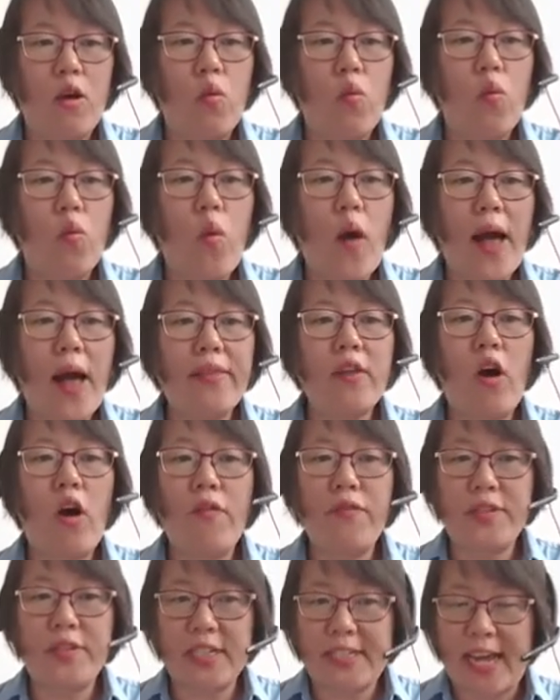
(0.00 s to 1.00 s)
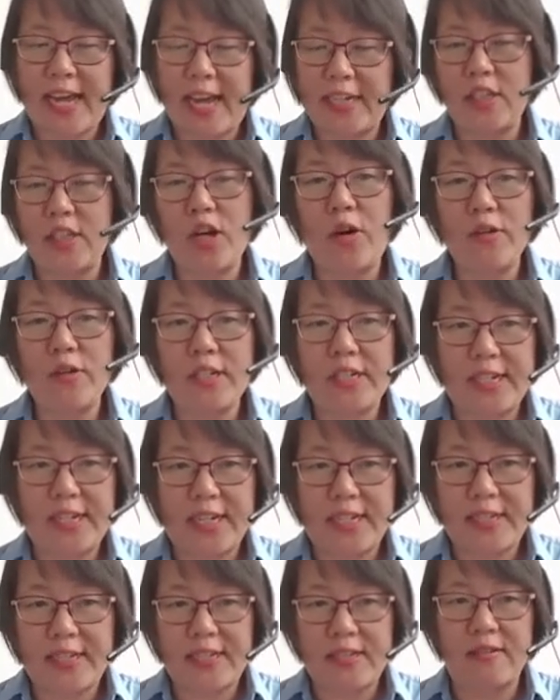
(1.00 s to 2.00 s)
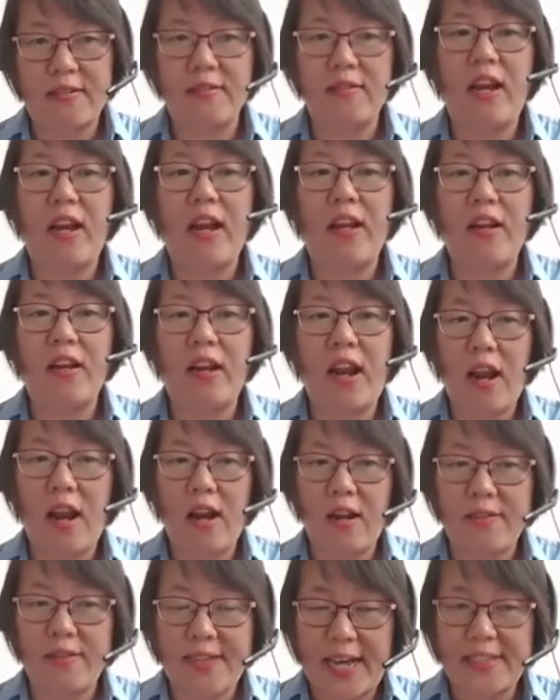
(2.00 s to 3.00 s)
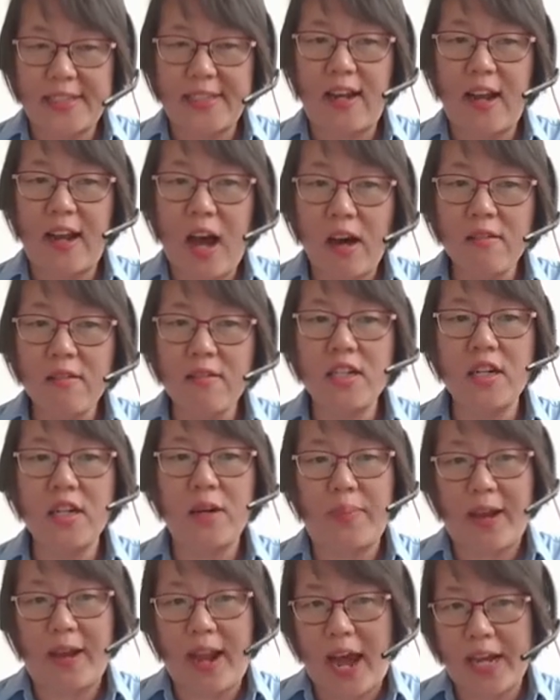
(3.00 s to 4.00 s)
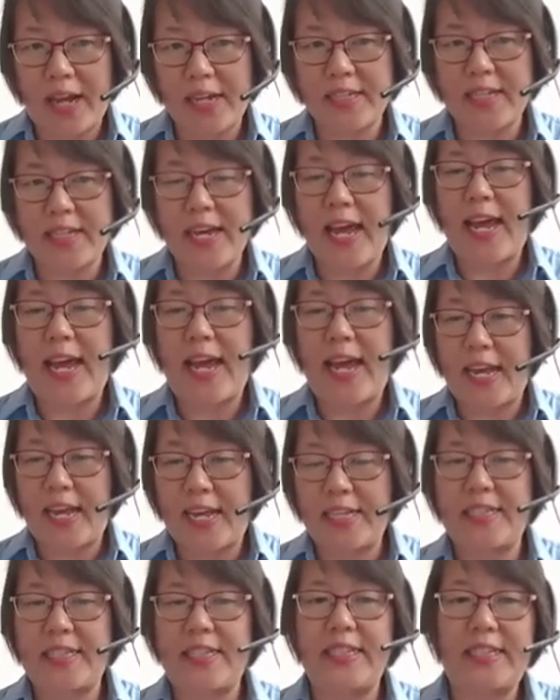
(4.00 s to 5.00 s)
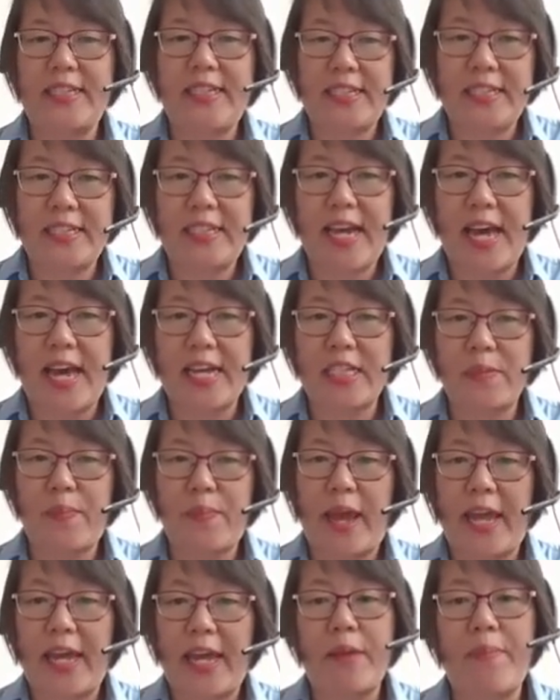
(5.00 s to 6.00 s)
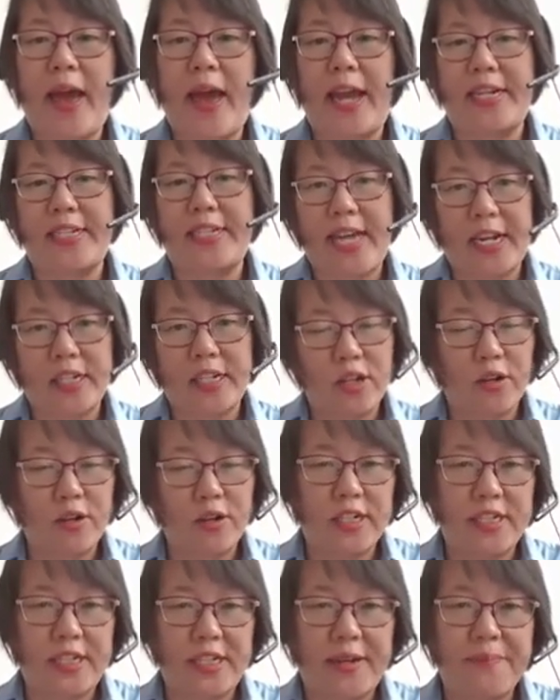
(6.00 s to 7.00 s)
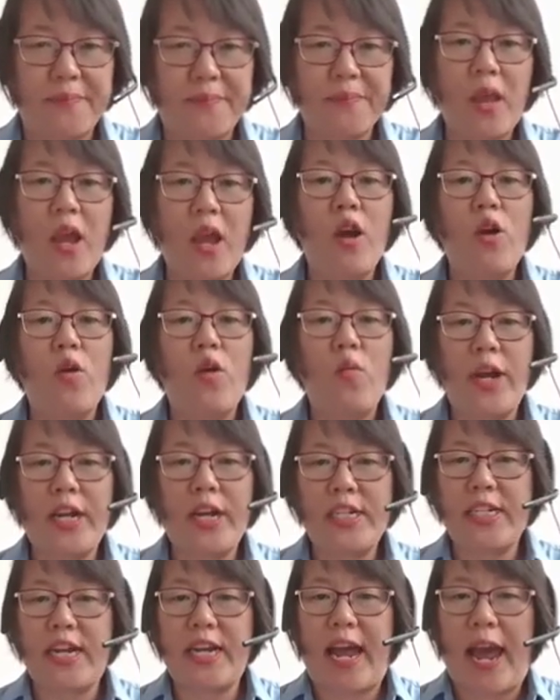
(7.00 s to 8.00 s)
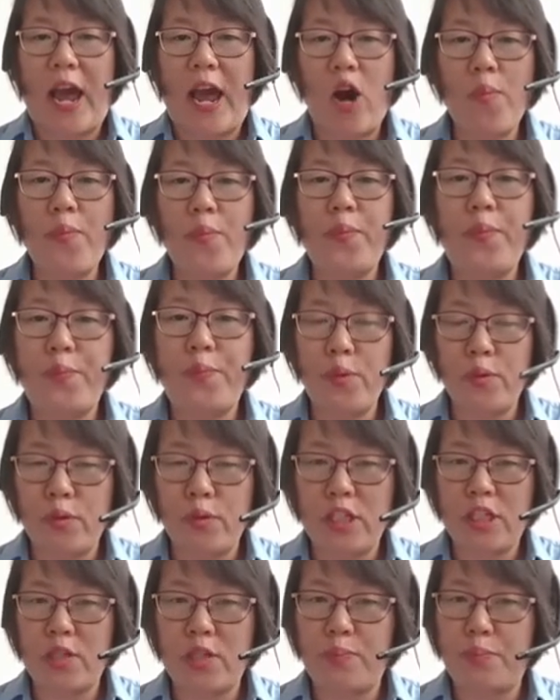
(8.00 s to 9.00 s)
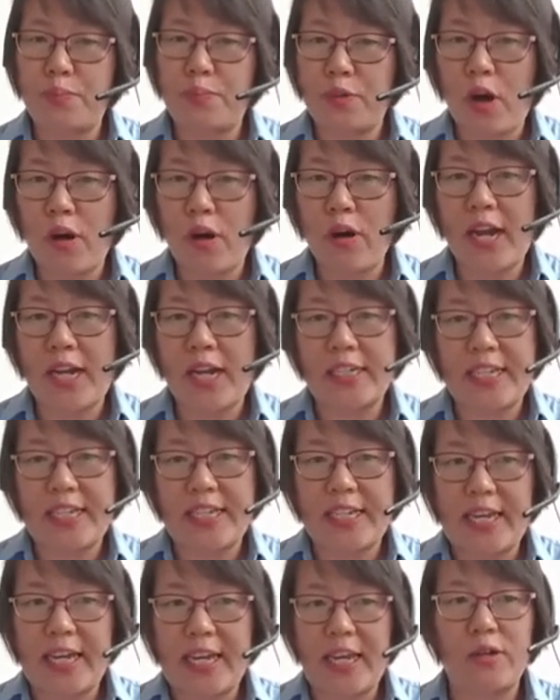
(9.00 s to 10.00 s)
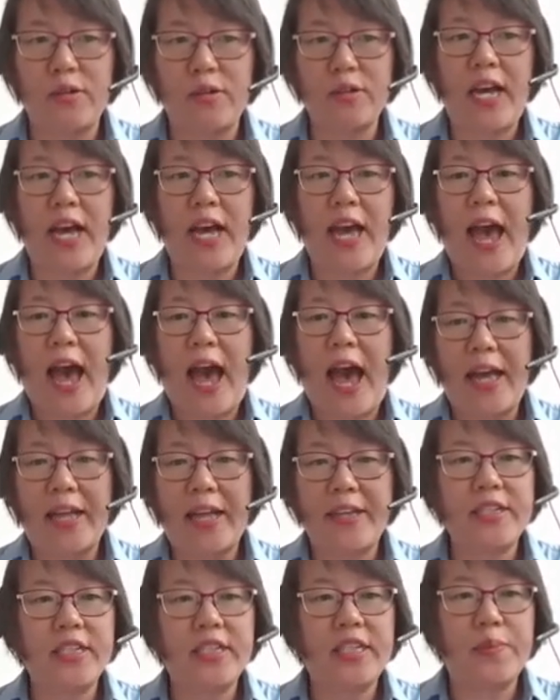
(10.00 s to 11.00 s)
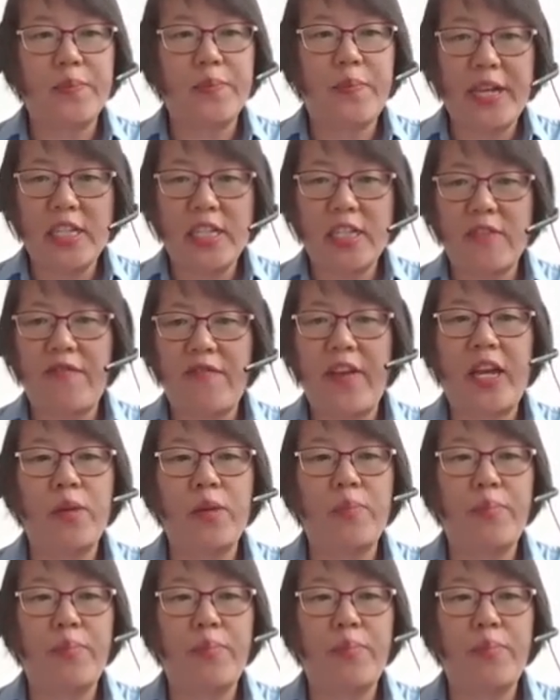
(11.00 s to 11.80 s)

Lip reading: One of the technologies that Lonza applies is the GS piggyback technology. which help boost product yield and specific